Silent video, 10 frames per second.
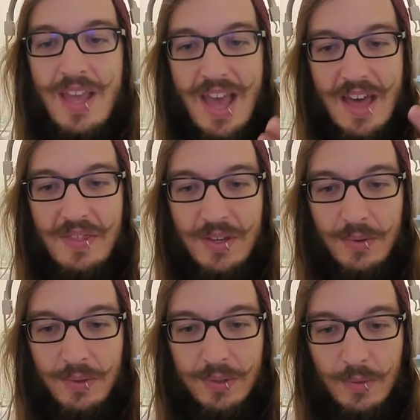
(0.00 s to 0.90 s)
and the
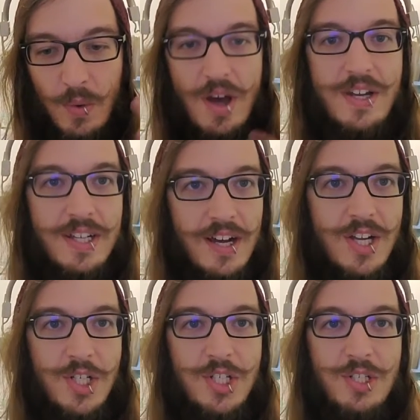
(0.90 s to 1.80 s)
old Wanda
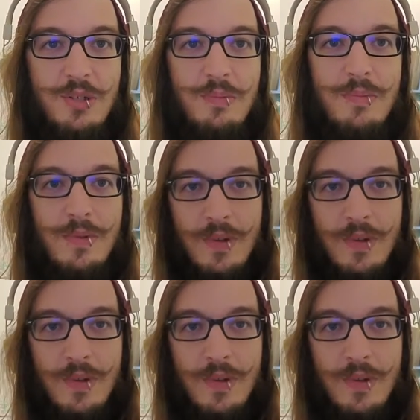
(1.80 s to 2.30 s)
costume,